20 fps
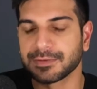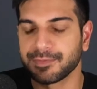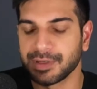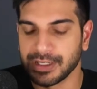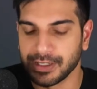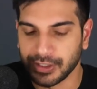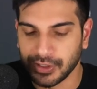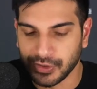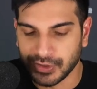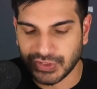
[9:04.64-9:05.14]
to
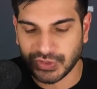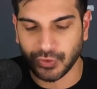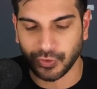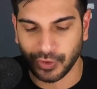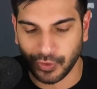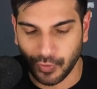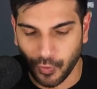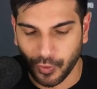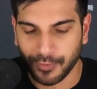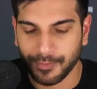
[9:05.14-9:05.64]
be a good
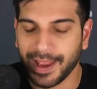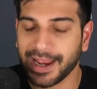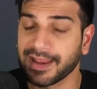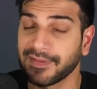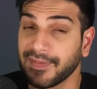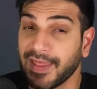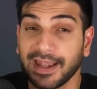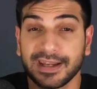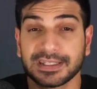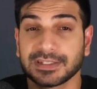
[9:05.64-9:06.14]
starting quarterback,
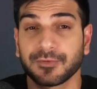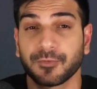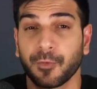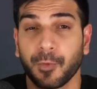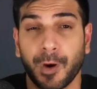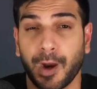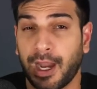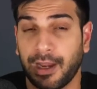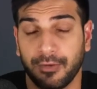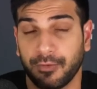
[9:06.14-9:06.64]
and that is
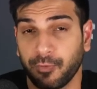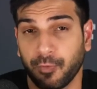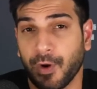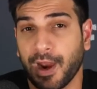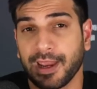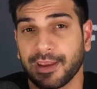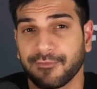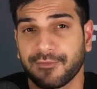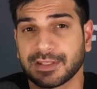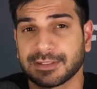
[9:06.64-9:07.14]

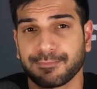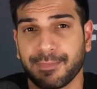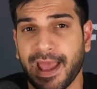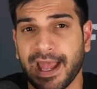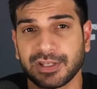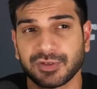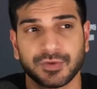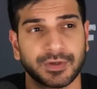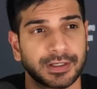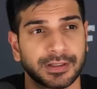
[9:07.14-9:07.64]
Ryan
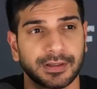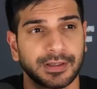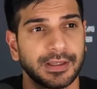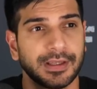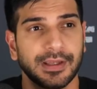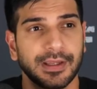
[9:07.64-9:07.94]
Fitzpatrick.